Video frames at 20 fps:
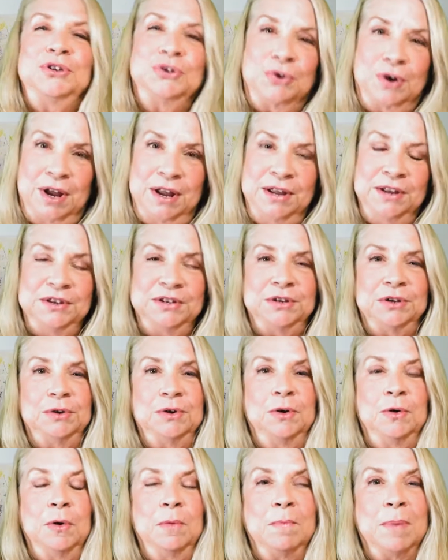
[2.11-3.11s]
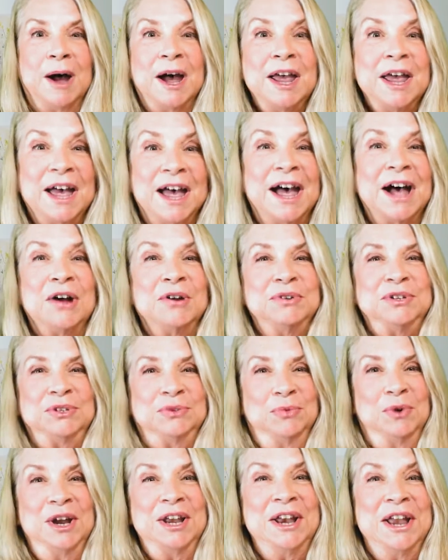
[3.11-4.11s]
trying to buy a
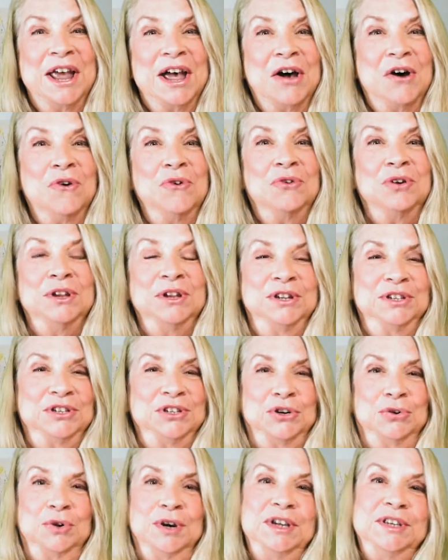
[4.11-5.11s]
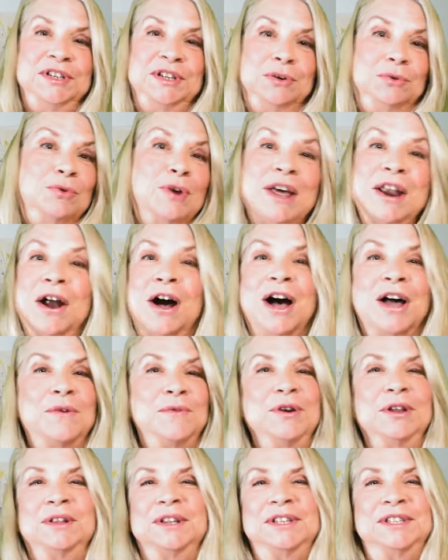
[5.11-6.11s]
house right now in this crazy
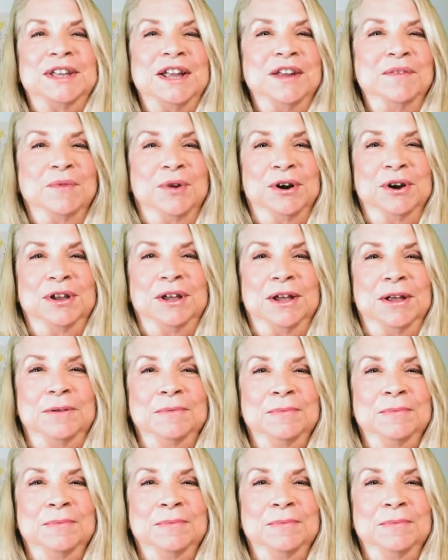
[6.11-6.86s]
red-hot real estate market?